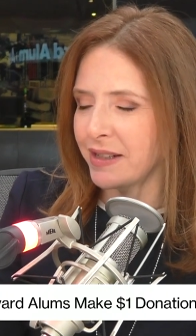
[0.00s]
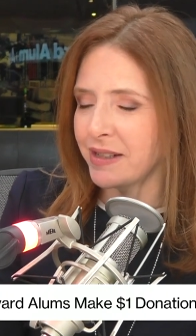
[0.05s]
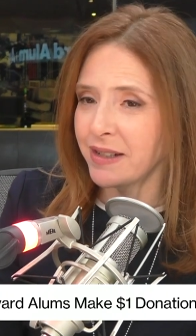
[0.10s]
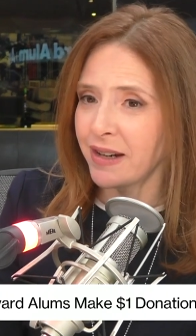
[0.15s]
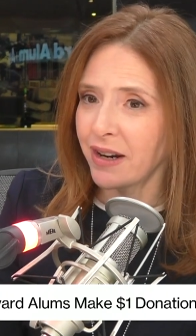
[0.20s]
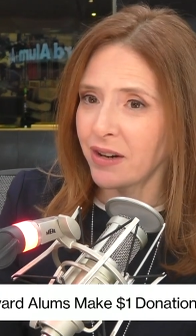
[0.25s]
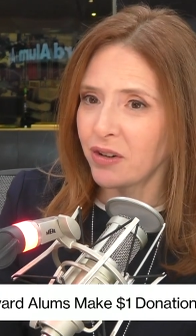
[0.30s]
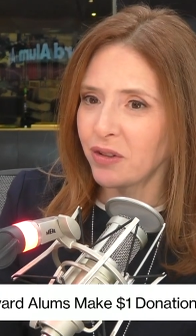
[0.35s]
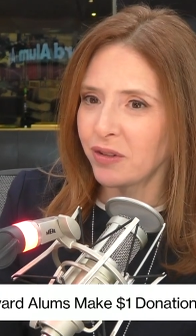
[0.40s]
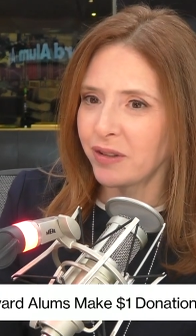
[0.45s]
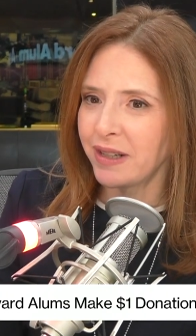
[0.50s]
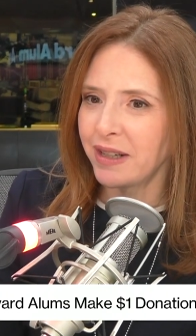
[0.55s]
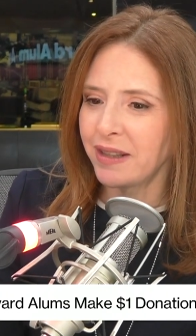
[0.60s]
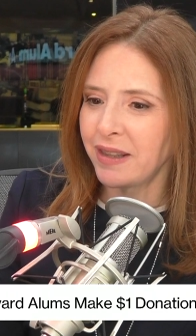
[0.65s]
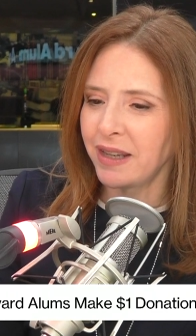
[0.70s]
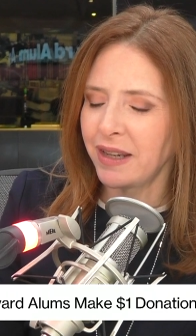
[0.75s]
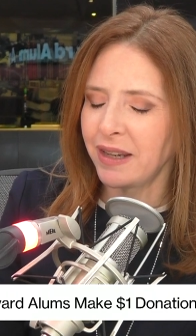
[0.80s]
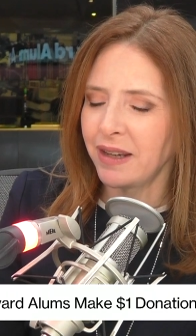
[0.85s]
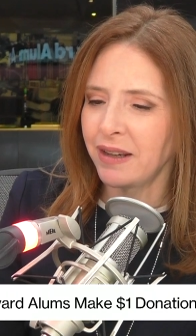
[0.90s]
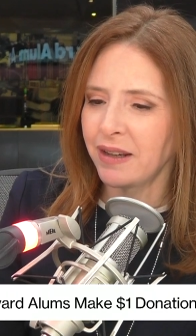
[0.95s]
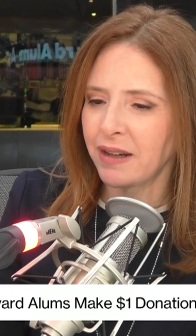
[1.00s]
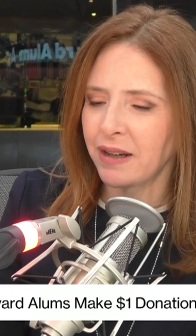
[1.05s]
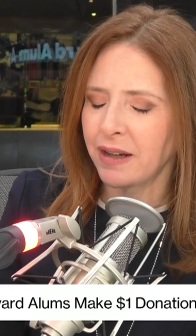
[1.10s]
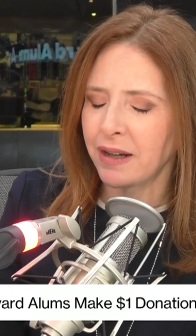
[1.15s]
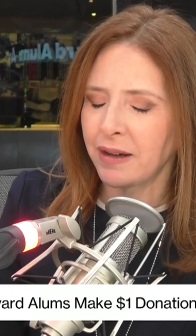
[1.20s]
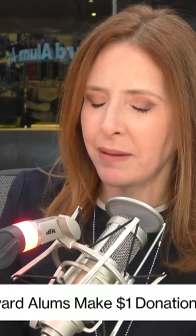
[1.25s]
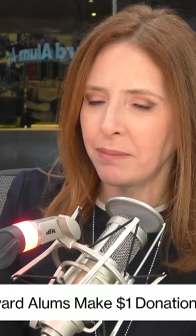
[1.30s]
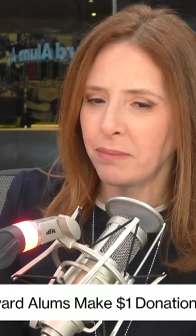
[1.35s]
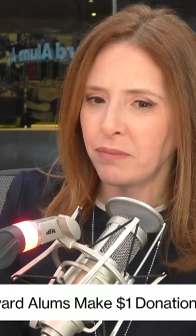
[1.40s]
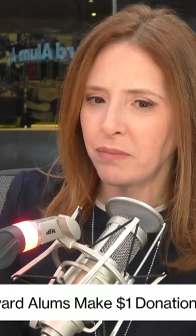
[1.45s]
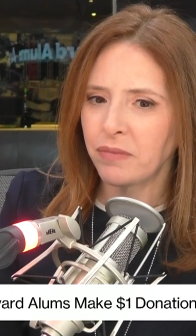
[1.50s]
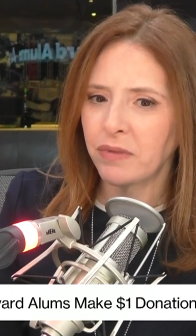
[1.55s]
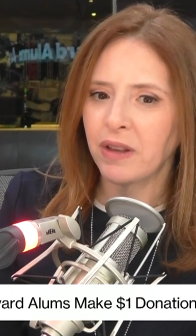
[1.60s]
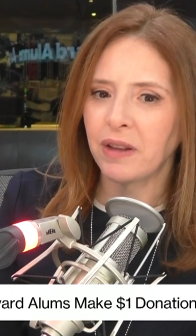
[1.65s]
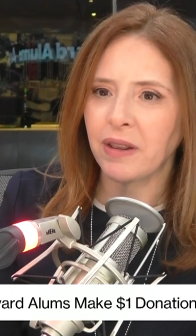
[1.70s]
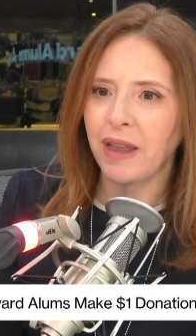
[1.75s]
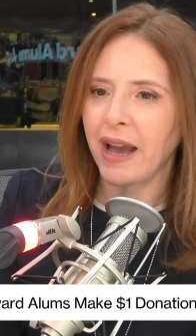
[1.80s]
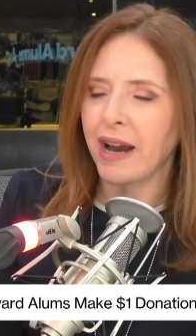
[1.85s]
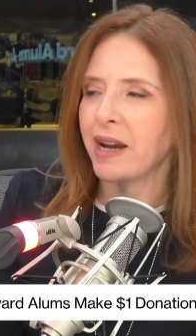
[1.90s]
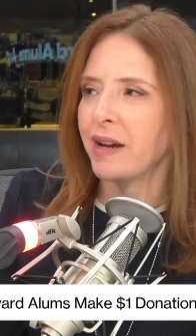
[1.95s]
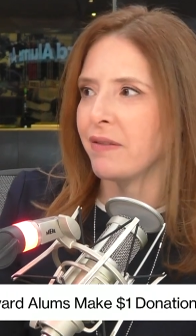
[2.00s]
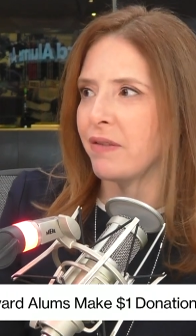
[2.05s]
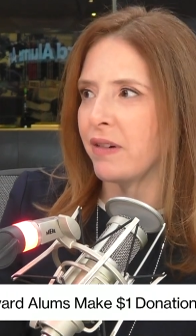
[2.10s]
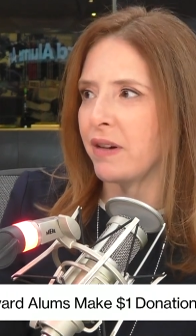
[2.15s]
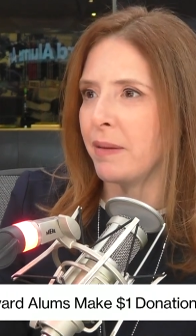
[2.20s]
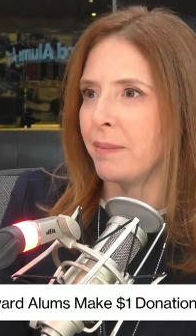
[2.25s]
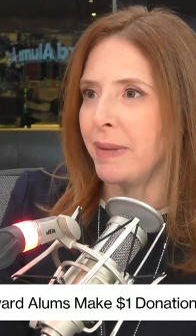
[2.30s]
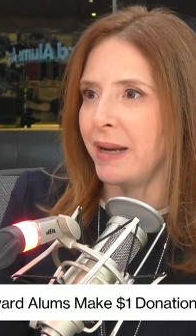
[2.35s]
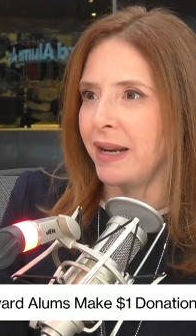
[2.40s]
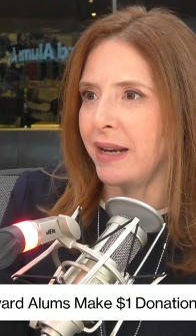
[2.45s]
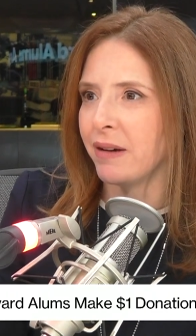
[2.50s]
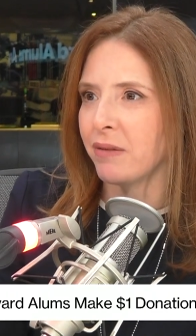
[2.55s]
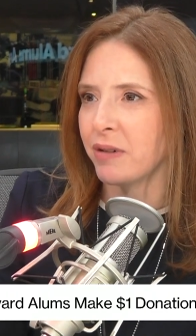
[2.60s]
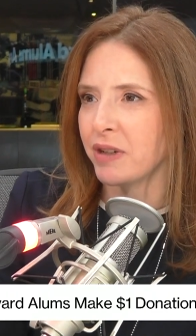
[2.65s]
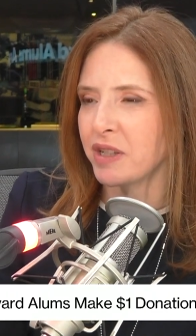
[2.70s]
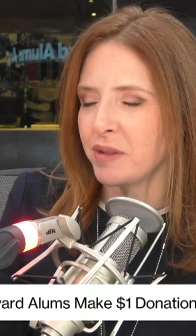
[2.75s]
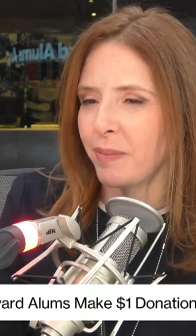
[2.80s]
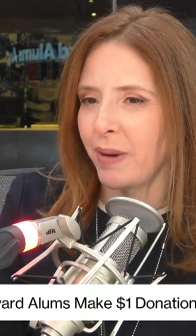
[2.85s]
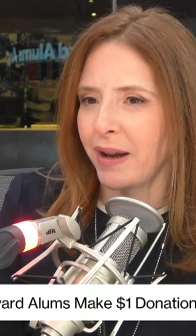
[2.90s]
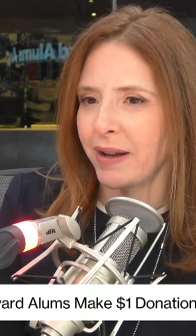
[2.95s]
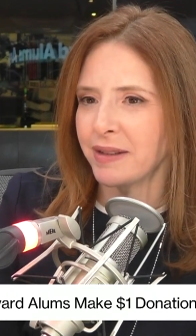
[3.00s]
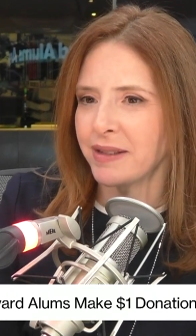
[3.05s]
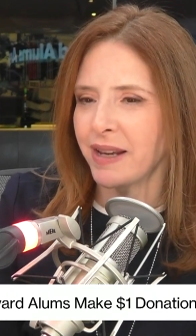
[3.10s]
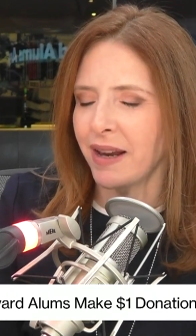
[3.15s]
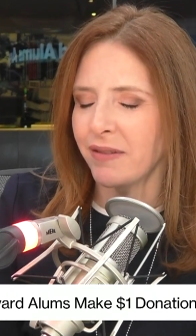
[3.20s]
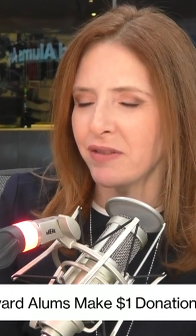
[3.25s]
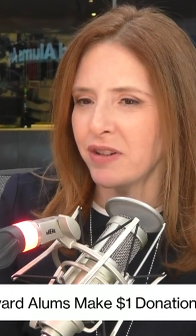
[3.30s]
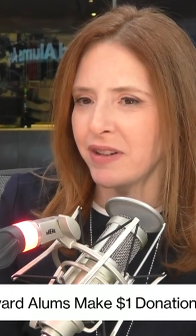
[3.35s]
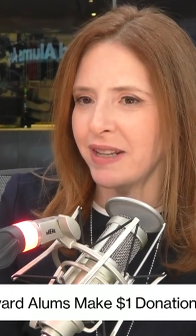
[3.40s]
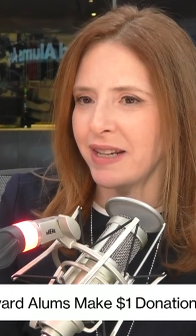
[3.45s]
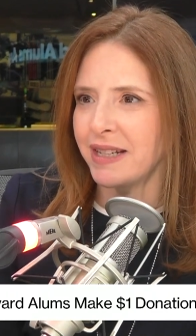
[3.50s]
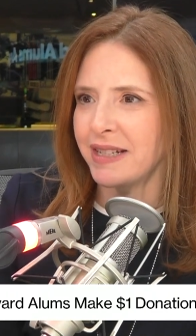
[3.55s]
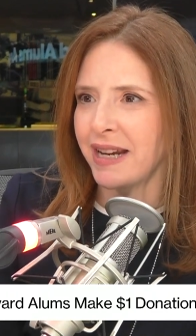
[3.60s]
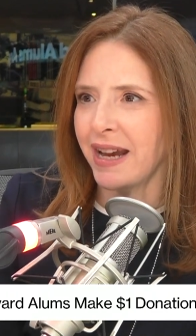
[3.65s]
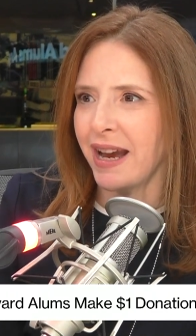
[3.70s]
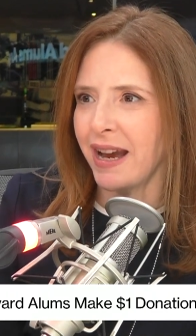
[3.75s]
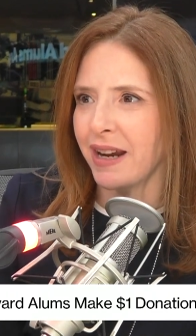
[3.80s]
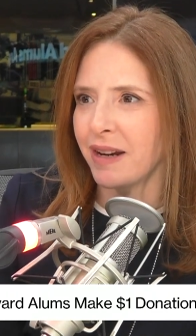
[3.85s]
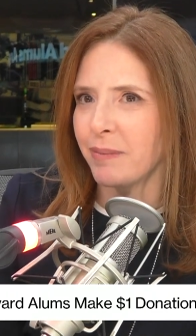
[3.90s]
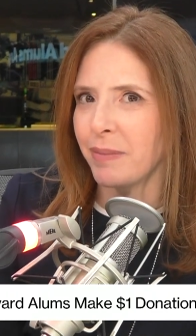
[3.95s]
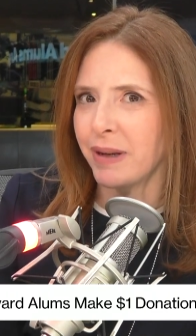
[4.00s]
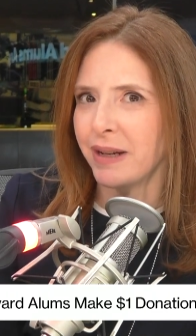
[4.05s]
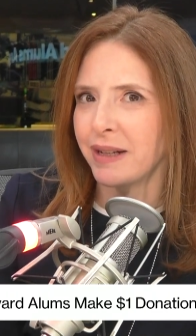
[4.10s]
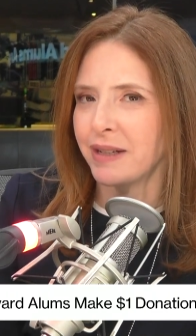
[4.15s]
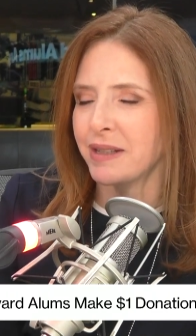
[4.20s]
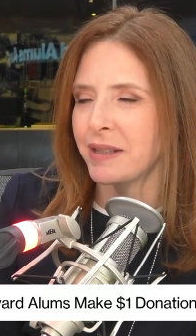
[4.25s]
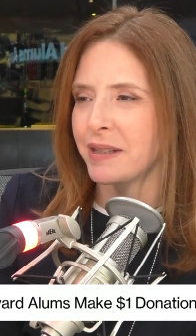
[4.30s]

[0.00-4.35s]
It's not only the um, the lack of immediate response after the attack, but it's